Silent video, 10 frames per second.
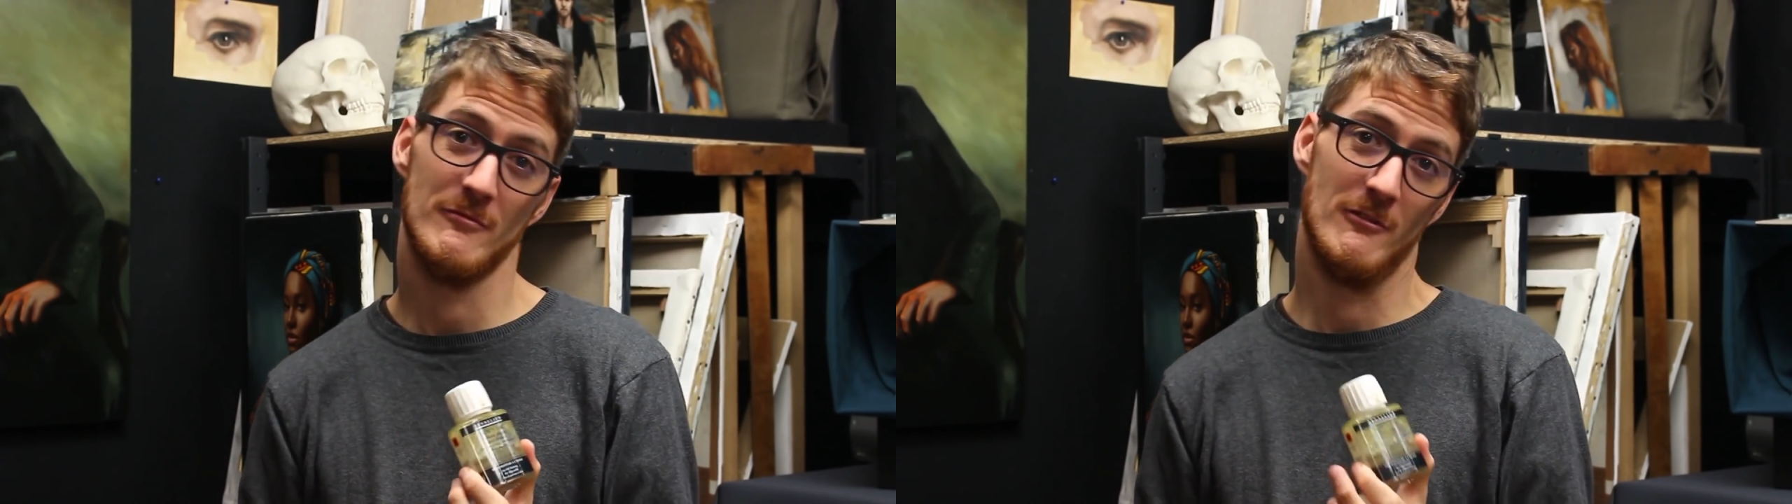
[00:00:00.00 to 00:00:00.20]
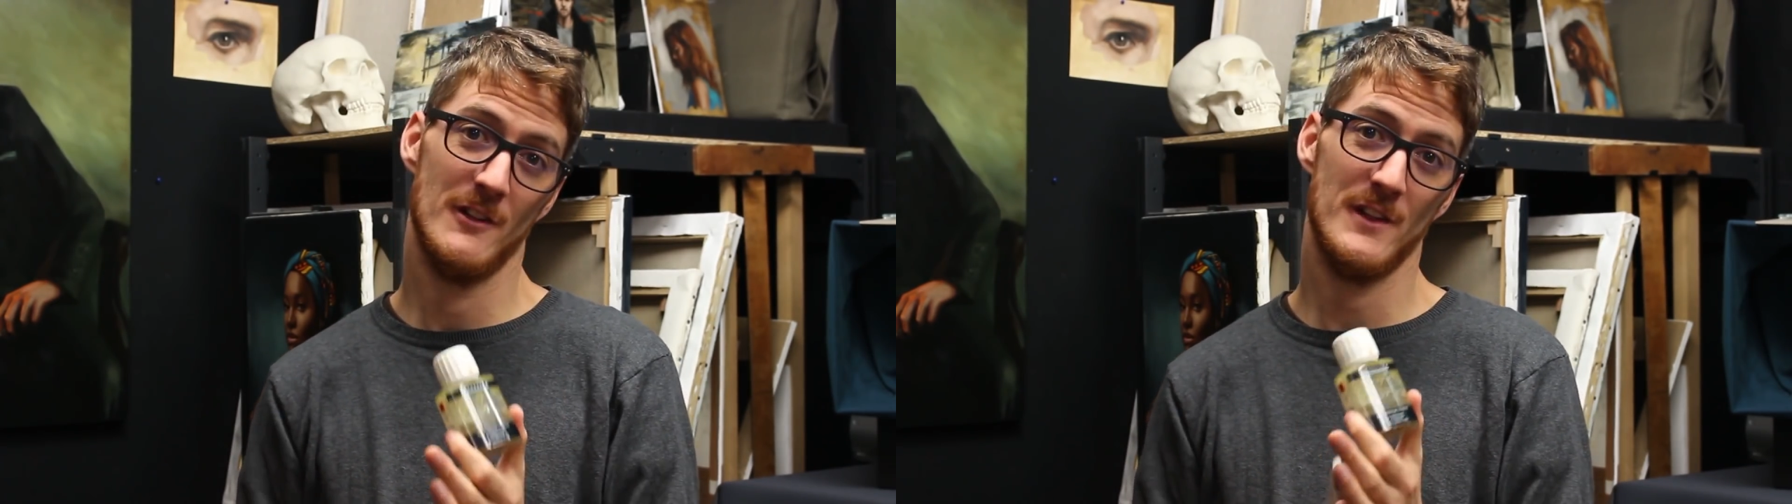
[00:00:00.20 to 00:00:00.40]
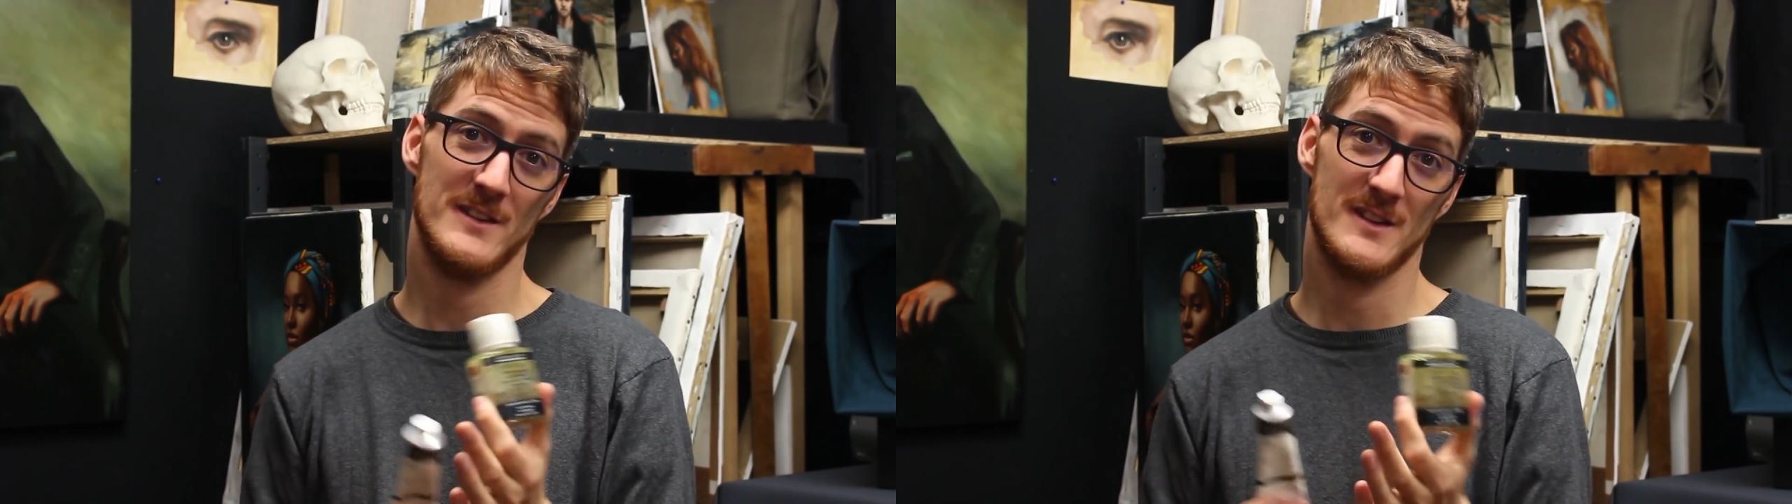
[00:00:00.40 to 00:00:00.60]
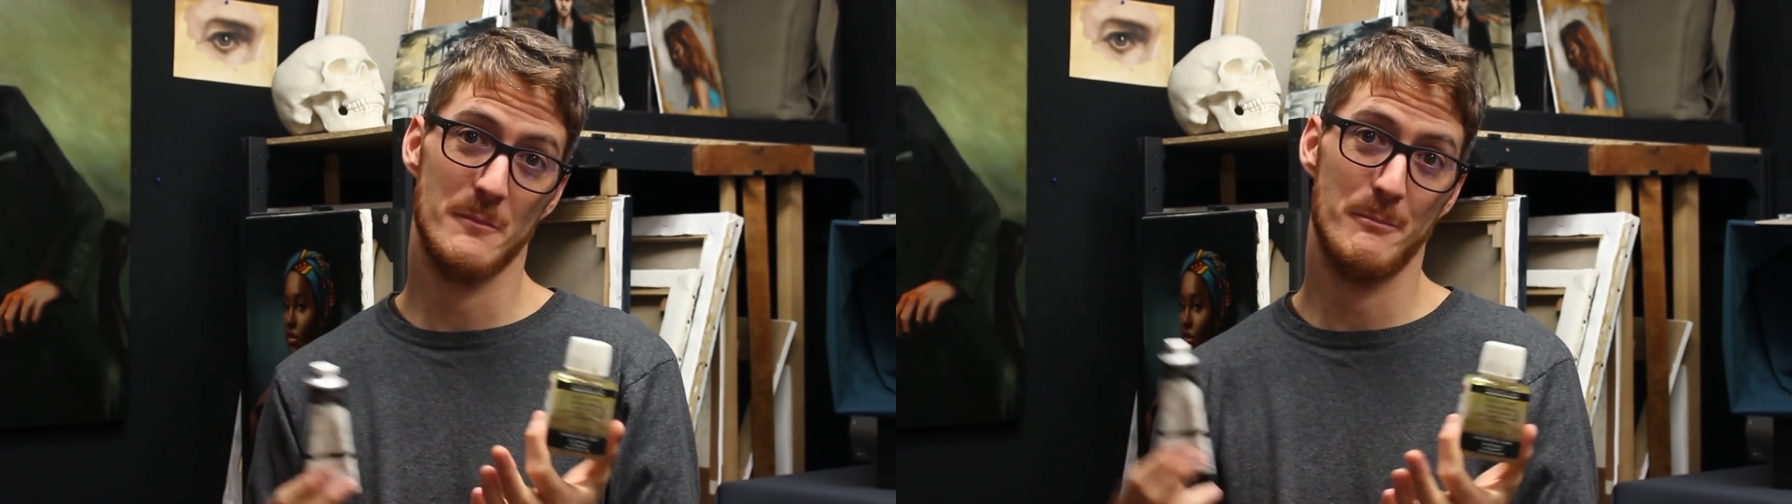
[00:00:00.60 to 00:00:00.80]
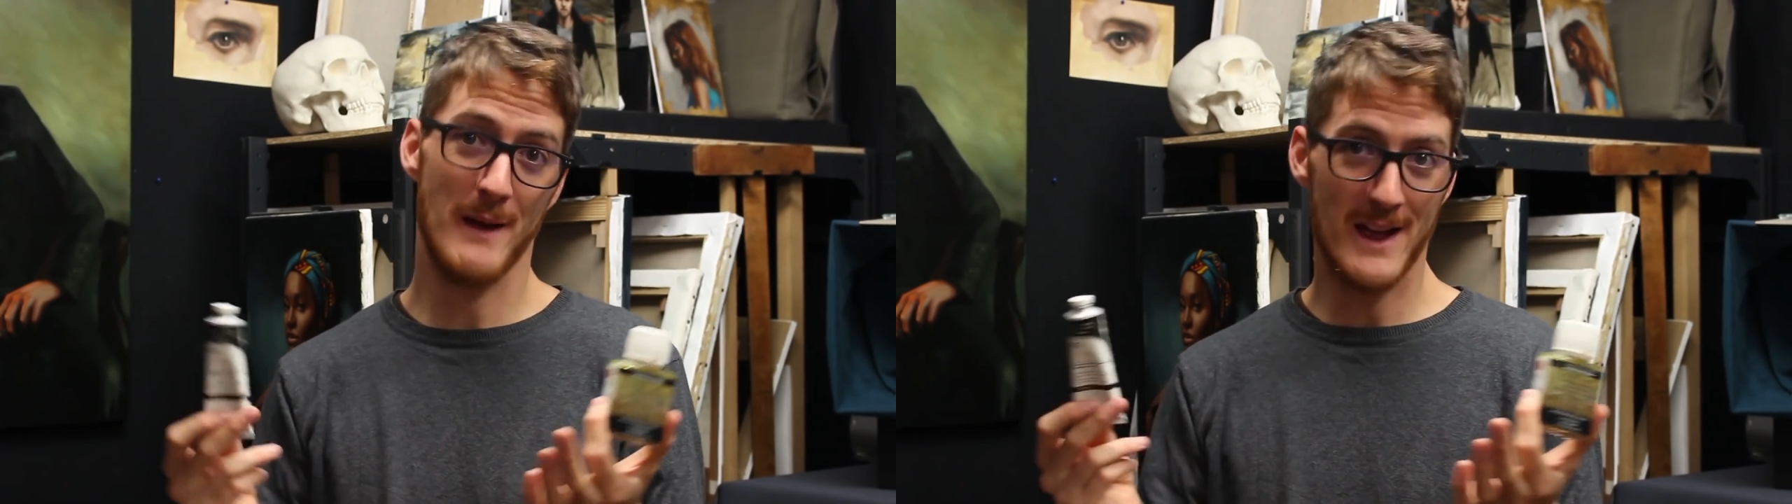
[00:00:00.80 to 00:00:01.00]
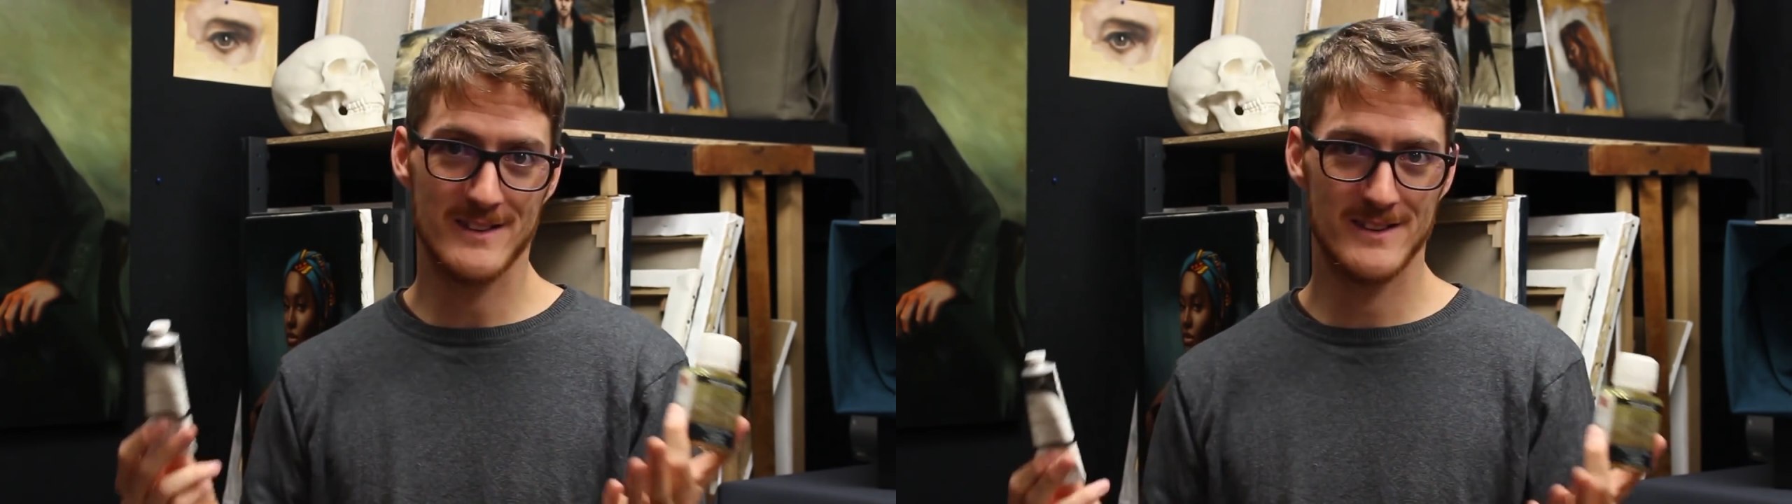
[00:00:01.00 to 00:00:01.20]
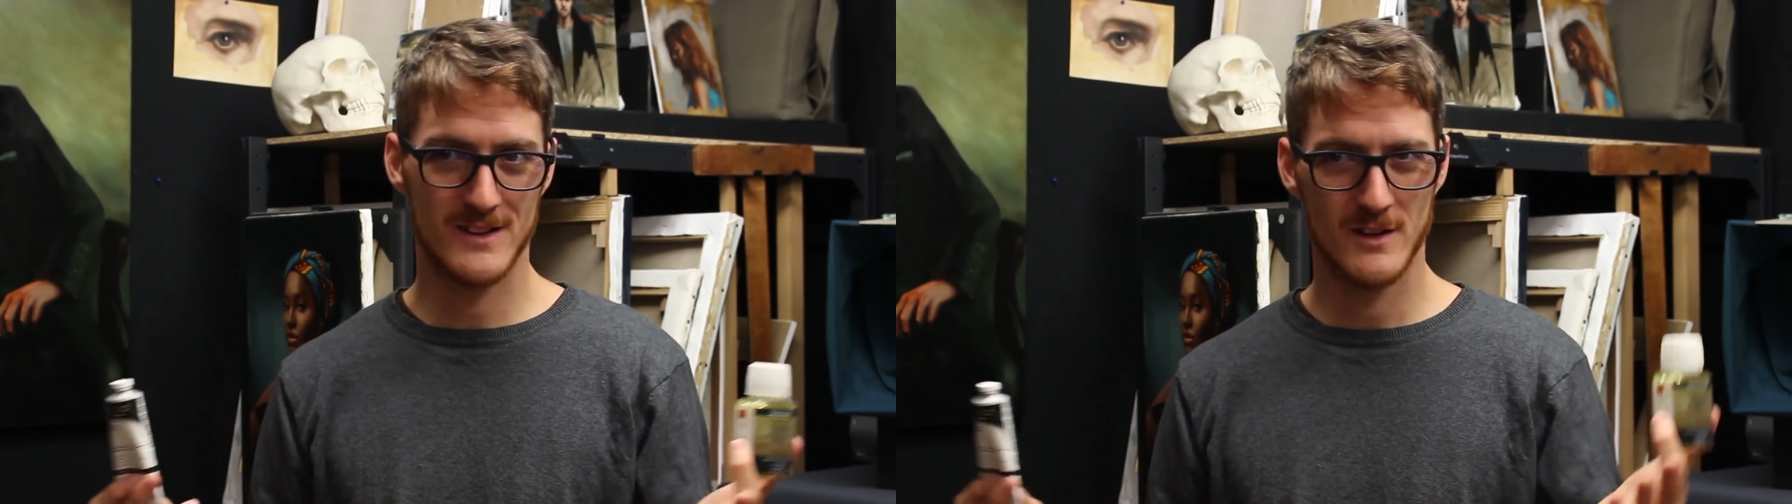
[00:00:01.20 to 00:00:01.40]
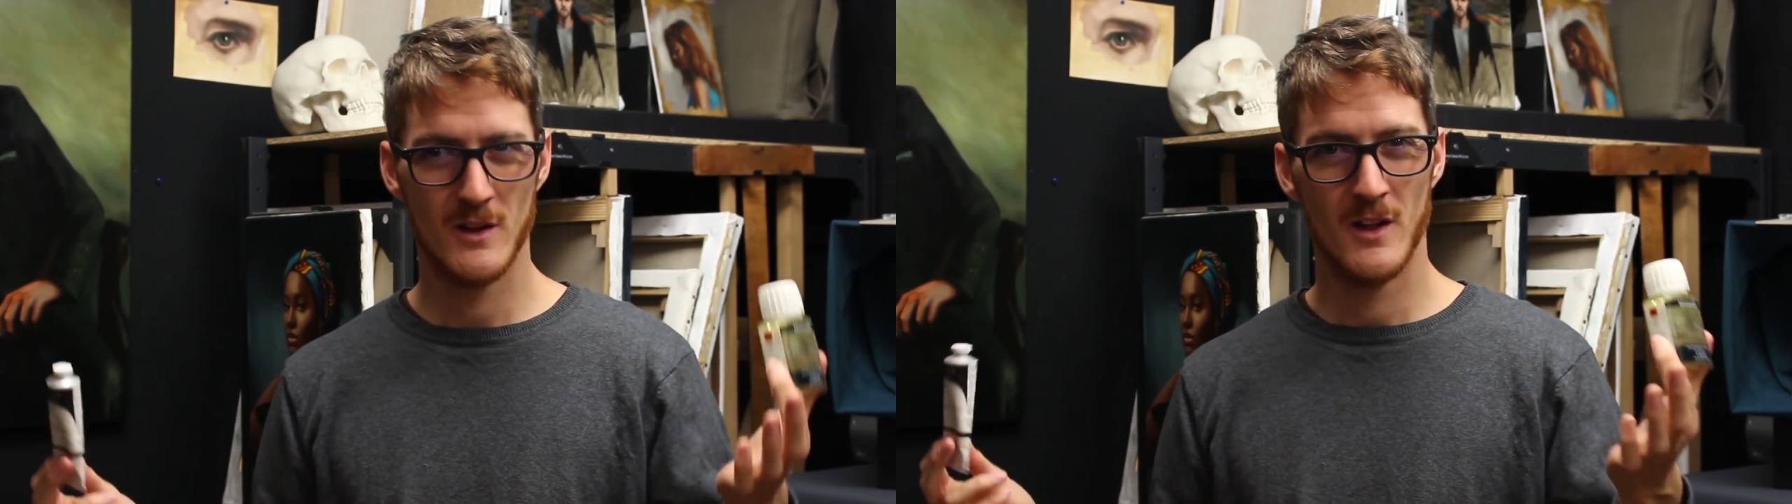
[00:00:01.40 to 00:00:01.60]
Well, that's the best